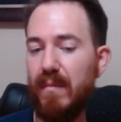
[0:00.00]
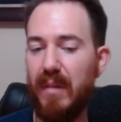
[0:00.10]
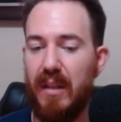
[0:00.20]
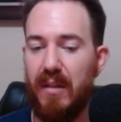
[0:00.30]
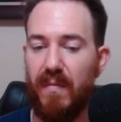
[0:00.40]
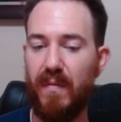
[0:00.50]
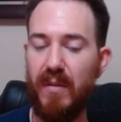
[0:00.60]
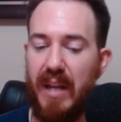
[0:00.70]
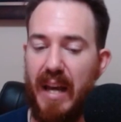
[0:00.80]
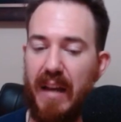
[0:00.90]
in the
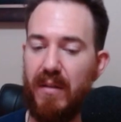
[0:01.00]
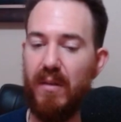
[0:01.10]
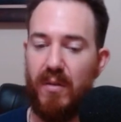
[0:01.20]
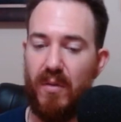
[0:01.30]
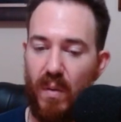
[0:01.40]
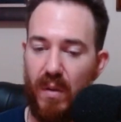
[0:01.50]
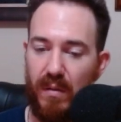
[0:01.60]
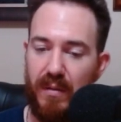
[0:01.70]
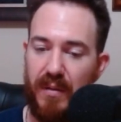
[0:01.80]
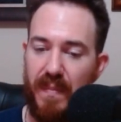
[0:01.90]
first act are
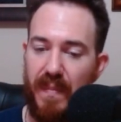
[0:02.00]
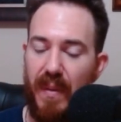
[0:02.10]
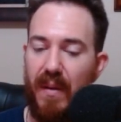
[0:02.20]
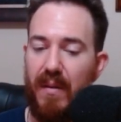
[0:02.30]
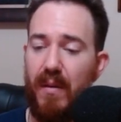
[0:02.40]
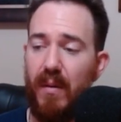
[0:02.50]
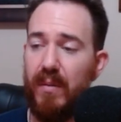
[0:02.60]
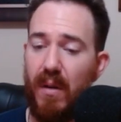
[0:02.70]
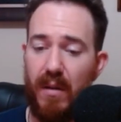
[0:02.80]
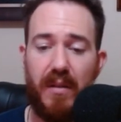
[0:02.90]
squirrels. Those
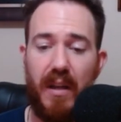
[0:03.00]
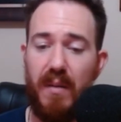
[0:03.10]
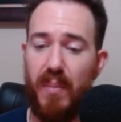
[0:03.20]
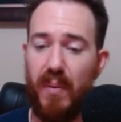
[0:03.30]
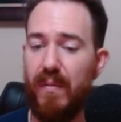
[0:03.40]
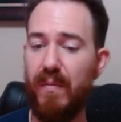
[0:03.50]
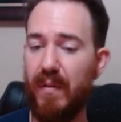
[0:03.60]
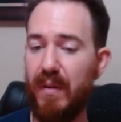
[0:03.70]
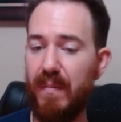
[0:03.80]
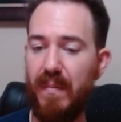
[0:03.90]
cards can improve,
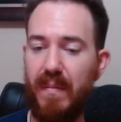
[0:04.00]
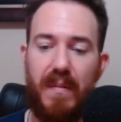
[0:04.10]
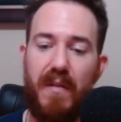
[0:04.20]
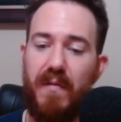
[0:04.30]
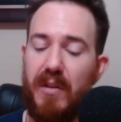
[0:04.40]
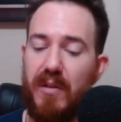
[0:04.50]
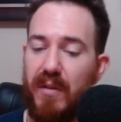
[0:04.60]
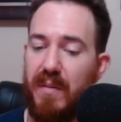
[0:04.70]
eventually